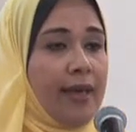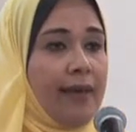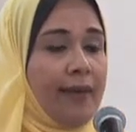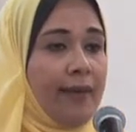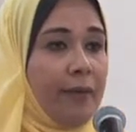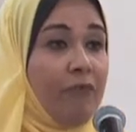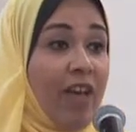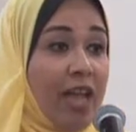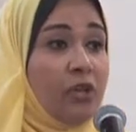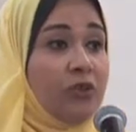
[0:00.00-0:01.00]

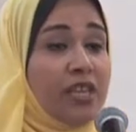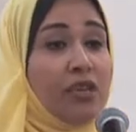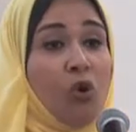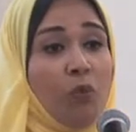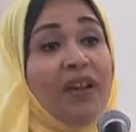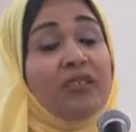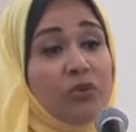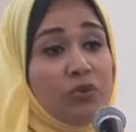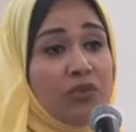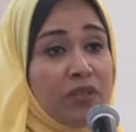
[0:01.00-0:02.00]
values in
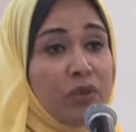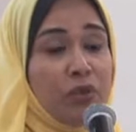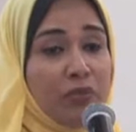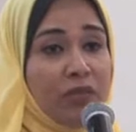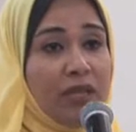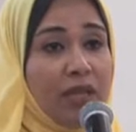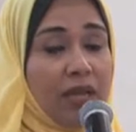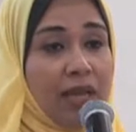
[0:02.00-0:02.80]
comparison to the normal